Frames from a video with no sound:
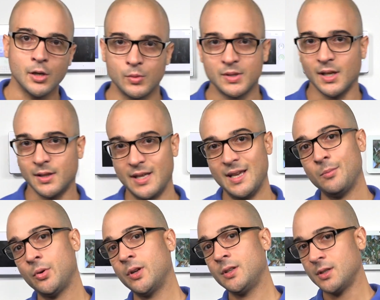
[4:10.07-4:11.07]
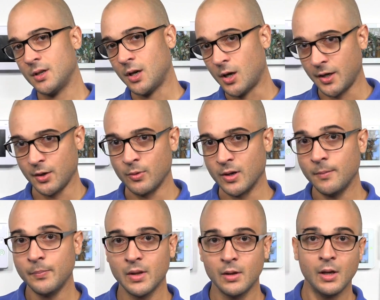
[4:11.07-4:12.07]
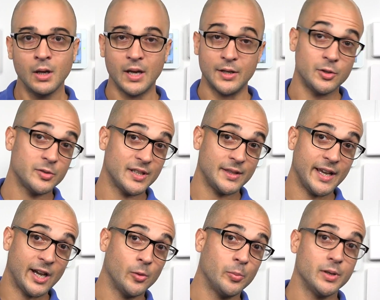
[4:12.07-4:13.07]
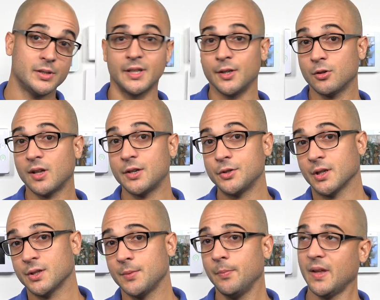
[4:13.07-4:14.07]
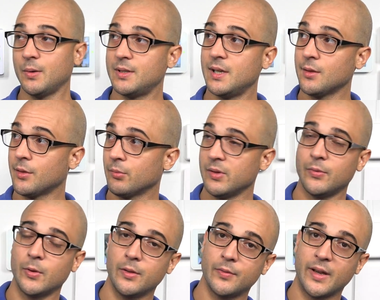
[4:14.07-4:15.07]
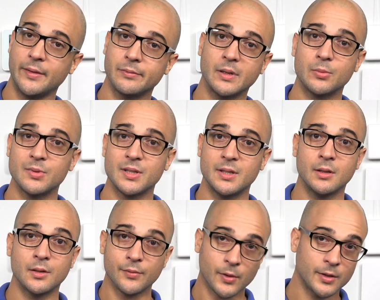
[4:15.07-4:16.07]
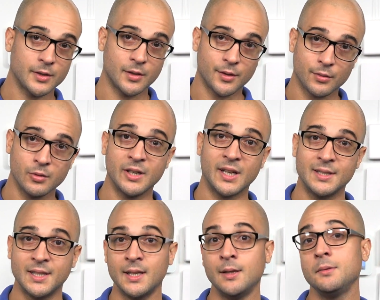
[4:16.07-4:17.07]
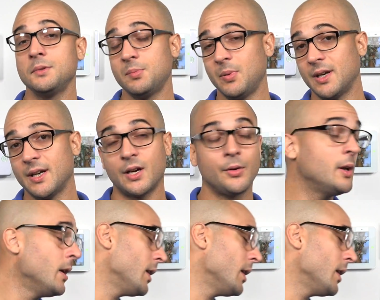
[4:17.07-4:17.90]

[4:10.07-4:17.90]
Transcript: you would set the input to Honeywell, and you'd set the output to Interlogix. That would take the 345 frequency, convert it to the 319, spit it out,